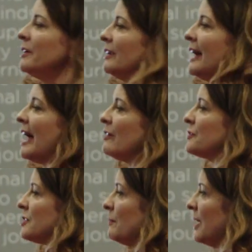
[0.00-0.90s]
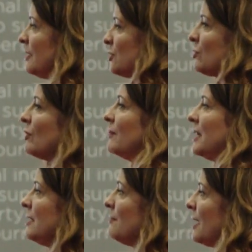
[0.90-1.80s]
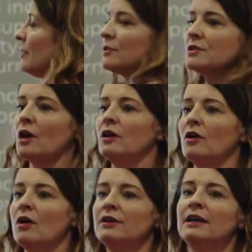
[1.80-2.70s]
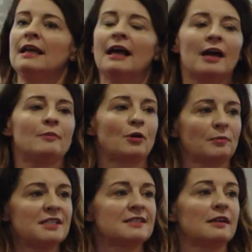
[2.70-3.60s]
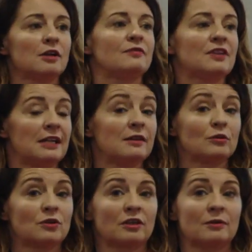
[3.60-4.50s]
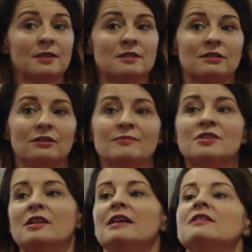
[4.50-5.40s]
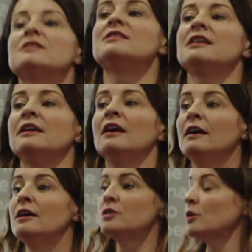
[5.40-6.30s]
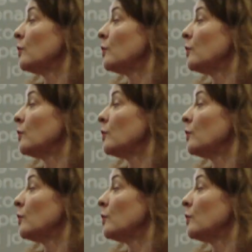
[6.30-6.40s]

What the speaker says: going to have some interim emails going on, probably send over the legal documents to them so they can see. So